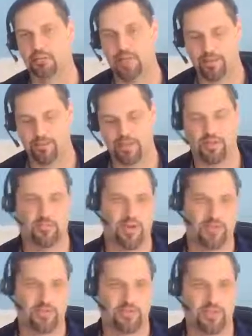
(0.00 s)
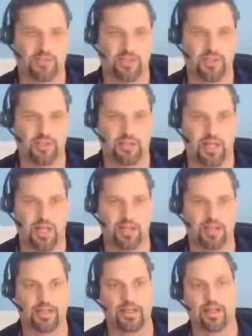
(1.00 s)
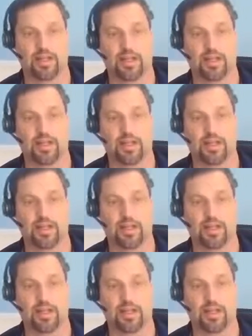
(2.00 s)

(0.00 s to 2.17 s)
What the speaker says: may be the best fit for this client.